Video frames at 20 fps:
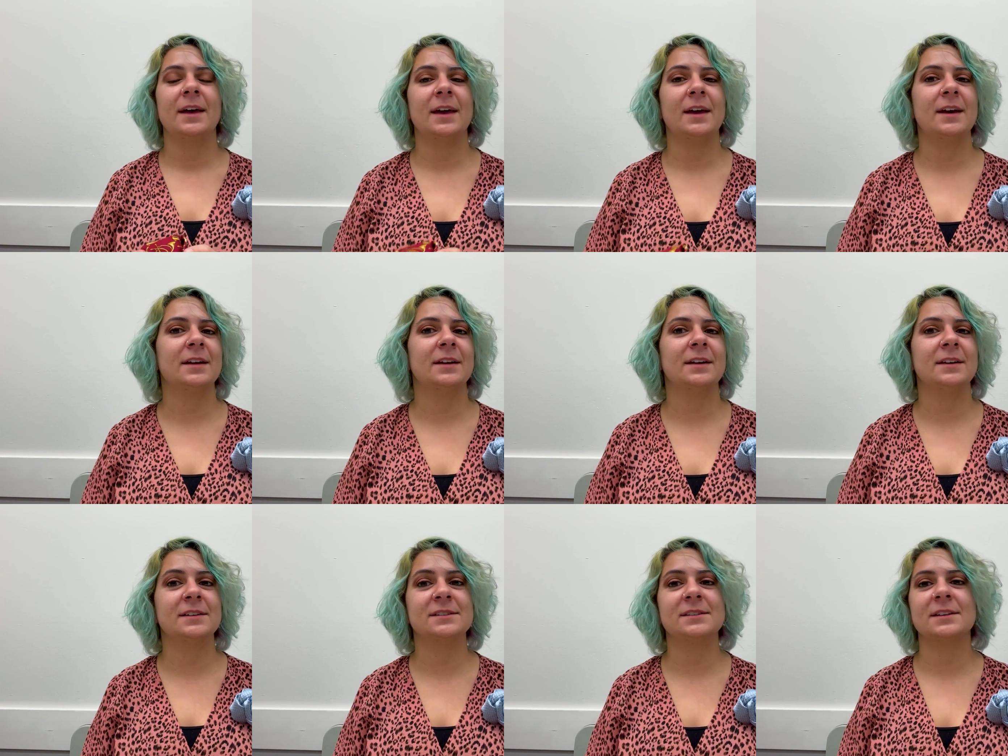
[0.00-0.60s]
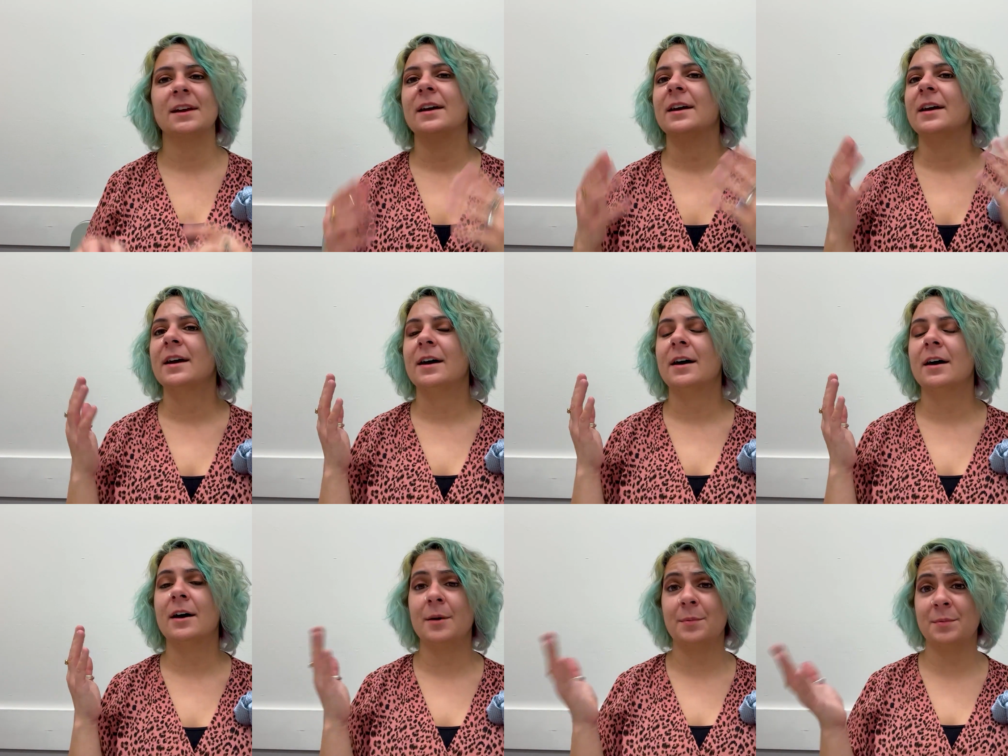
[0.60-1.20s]
It is
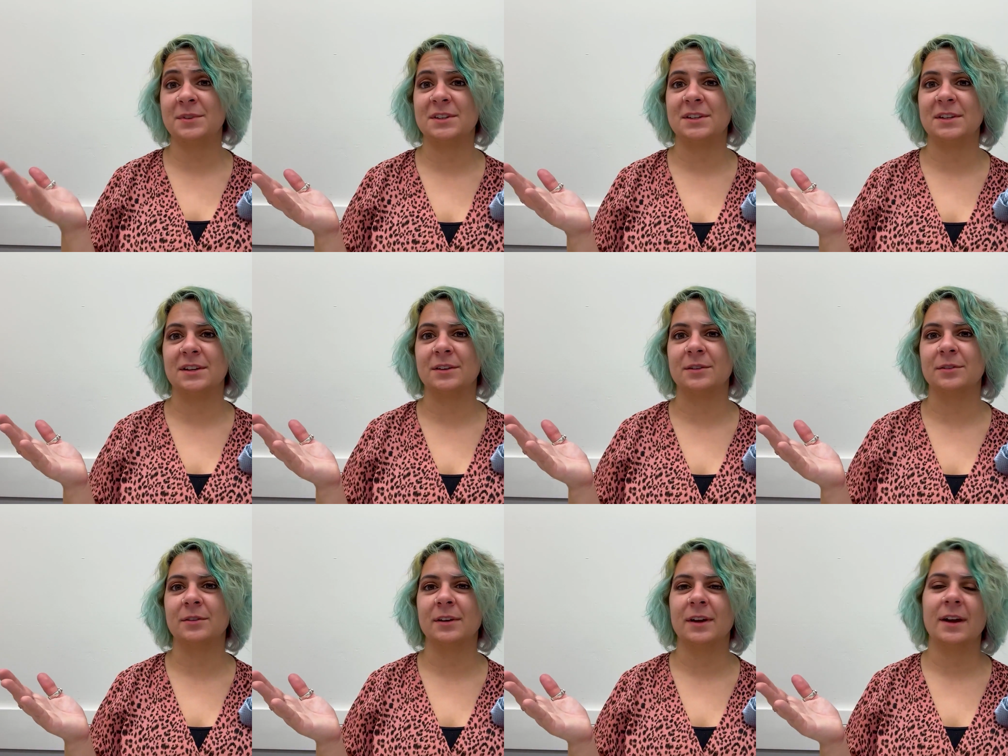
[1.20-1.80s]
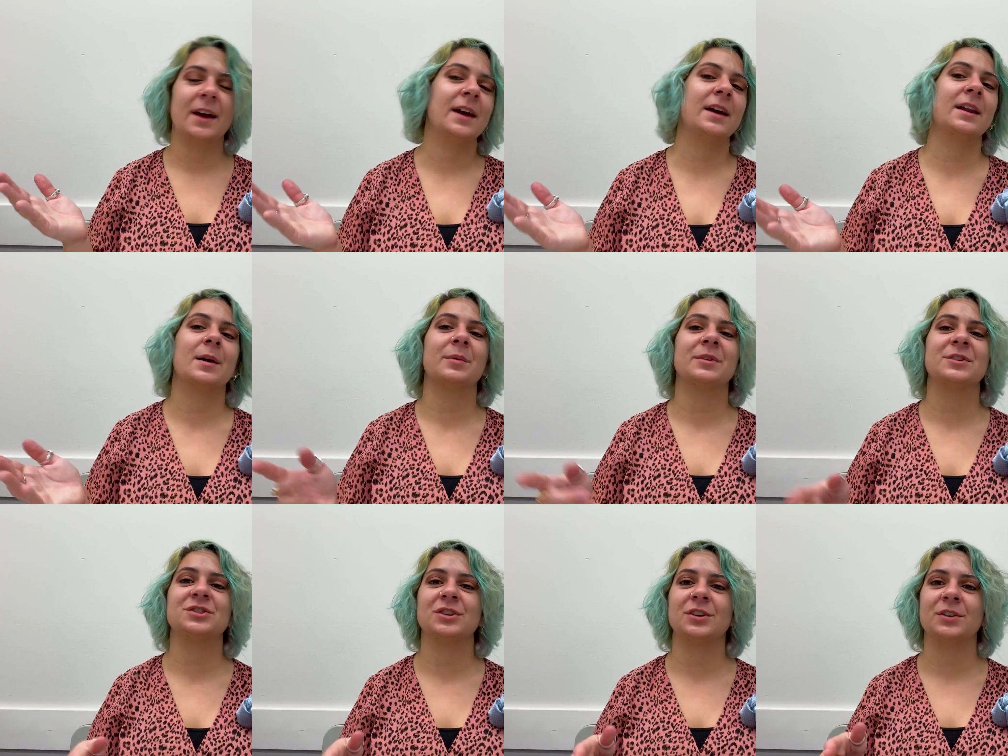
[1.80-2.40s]
up to you and
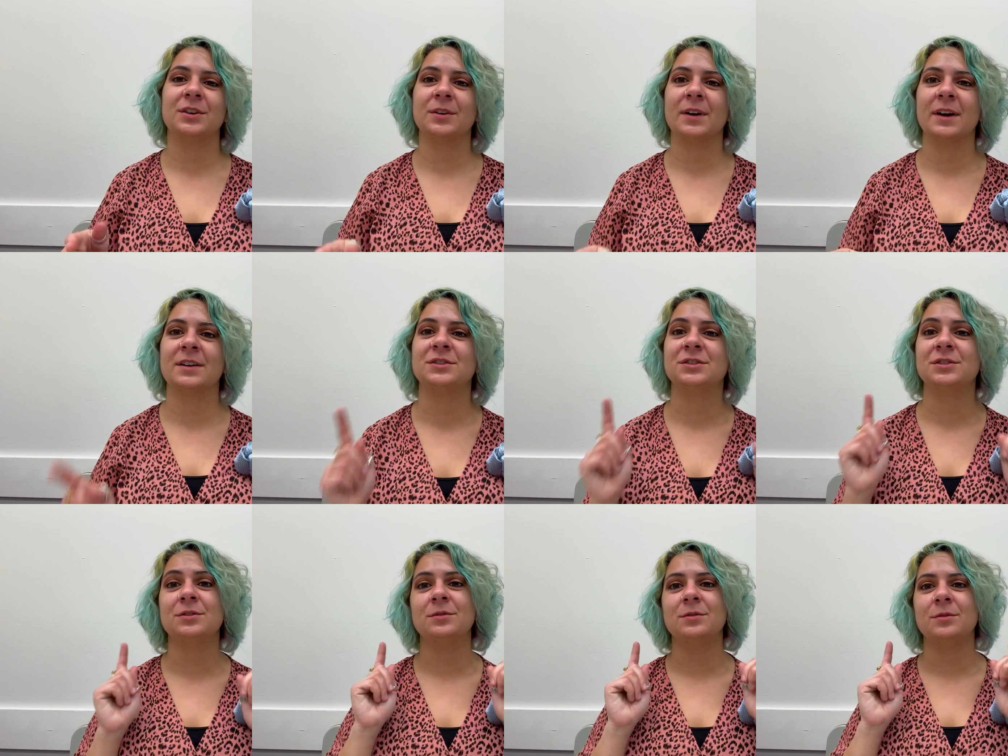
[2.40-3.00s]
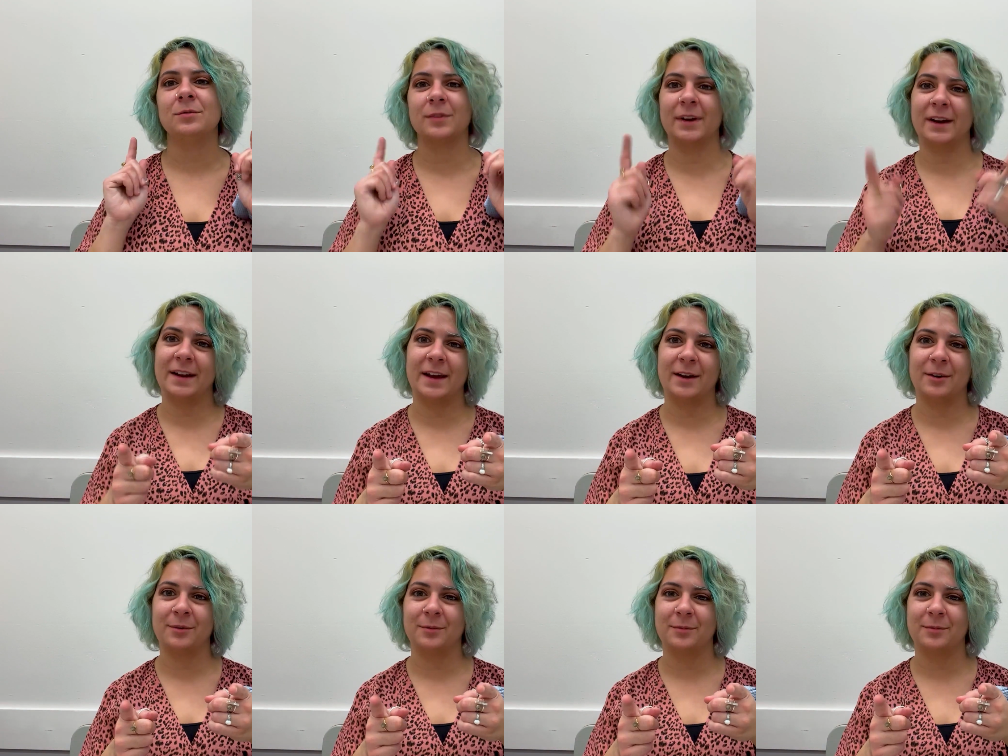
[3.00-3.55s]
I'm going to show you how to right now.